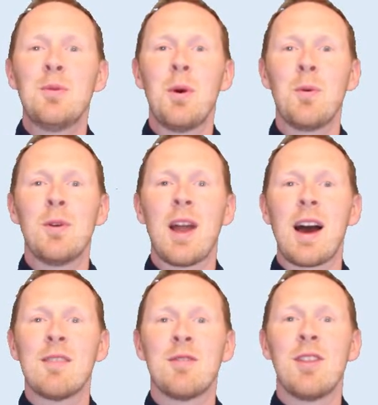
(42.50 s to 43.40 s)
We wouldn't
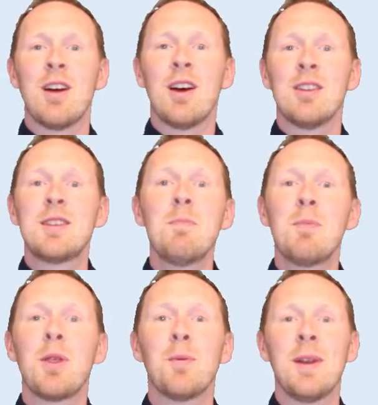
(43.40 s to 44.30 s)
have the
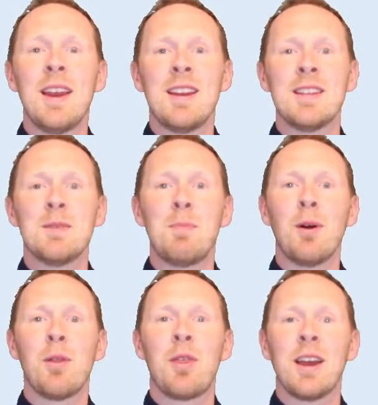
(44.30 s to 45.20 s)
timber that we needed to
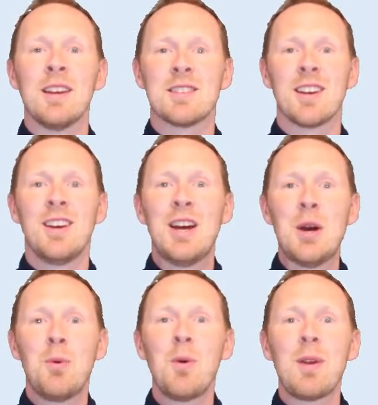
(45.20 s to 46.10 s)
build things.
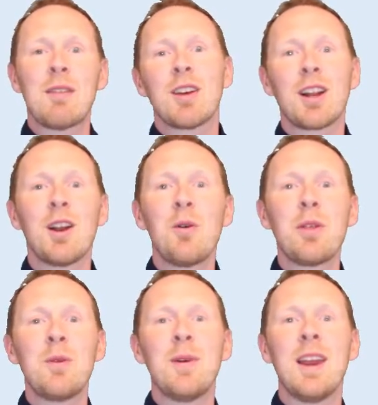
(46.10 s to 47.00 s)
We wouldn't have the
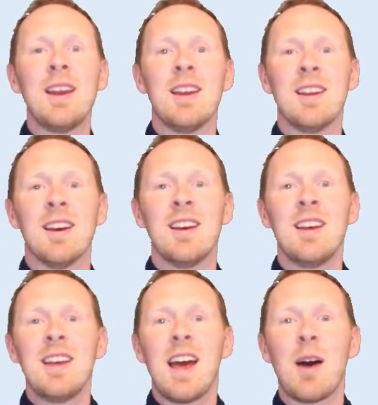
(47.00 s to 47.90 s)
clothing we needed.
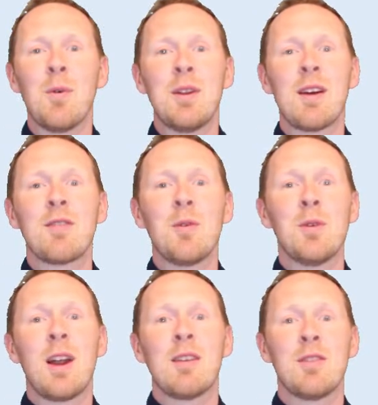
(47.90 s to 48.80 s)
And we definitely
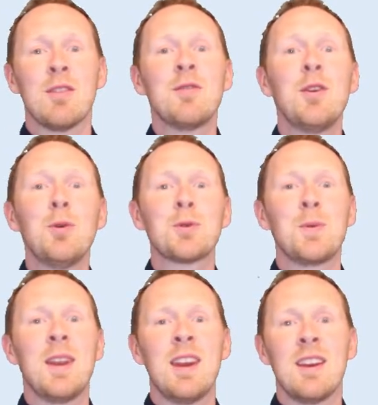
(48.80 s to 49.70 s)
wouldn't have the fuels
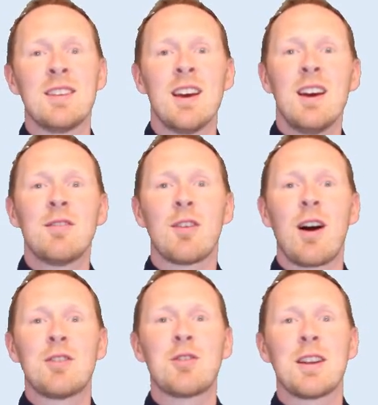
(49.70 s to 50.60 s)
we needed for
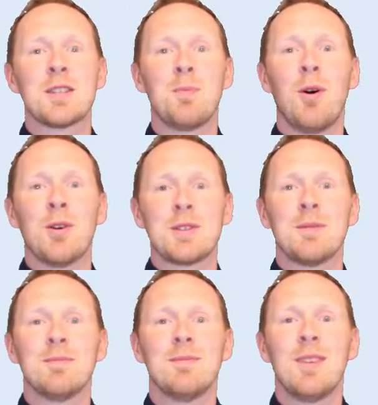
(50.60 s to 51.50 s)
our transport.
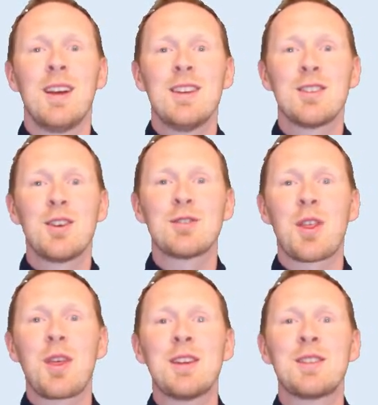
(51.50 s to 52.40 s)
So those
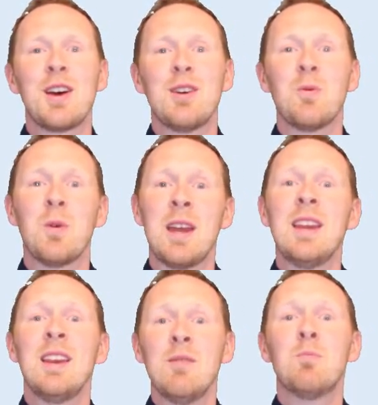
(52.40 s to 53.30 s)
are things that
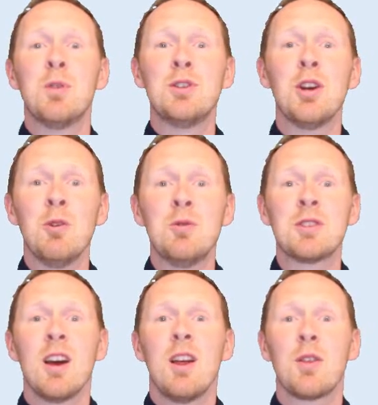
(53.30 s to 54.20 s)
we
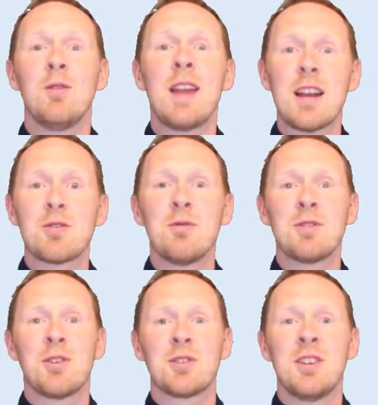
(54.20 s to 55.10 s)
produce through natural
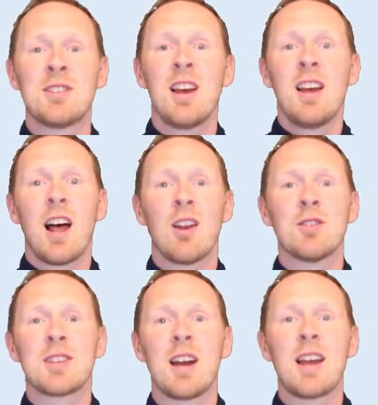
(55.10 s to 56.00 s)
resources
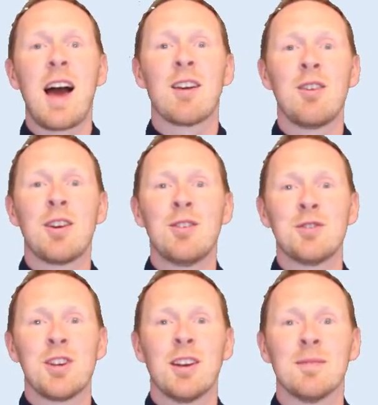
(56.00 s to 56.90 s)
alongside
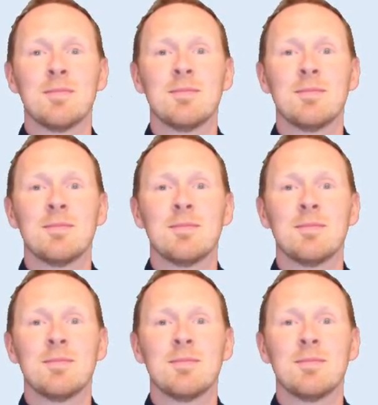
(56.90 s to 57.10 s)
agriculture.